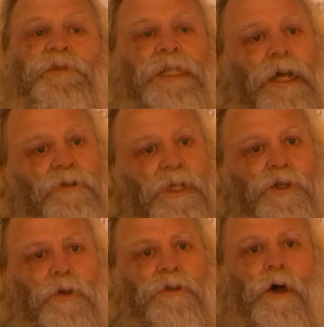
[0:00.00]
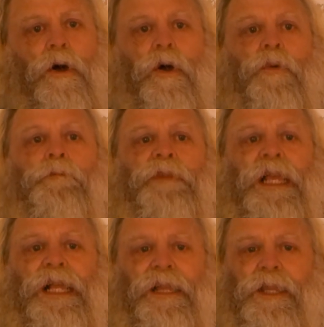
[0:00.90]
Now, did you know
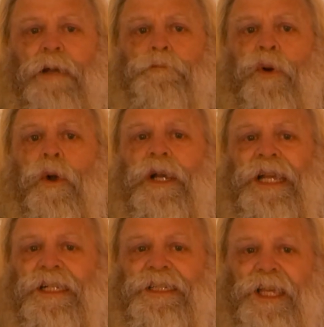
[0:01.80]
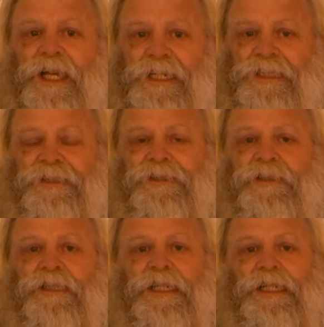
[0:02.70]
that pouring a Guinness
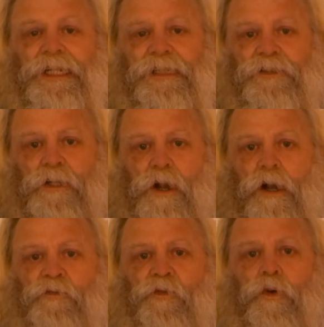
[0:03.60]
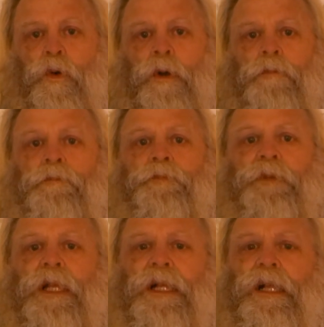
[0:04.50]
is an art form?
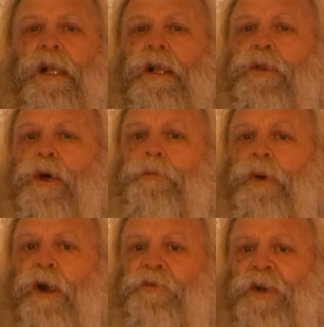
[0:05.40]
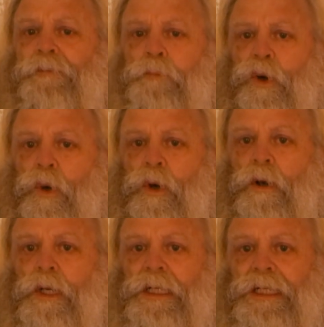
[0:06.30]
The perfect pour
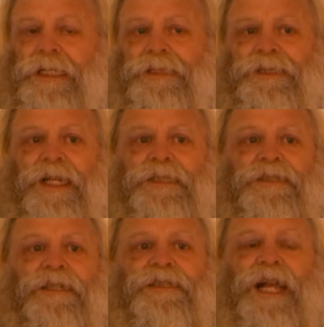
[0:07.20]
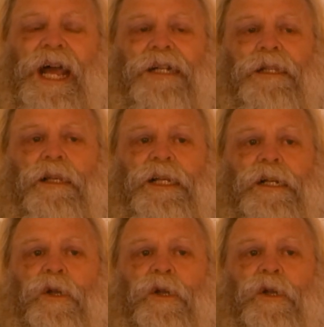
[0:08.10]
takes exactly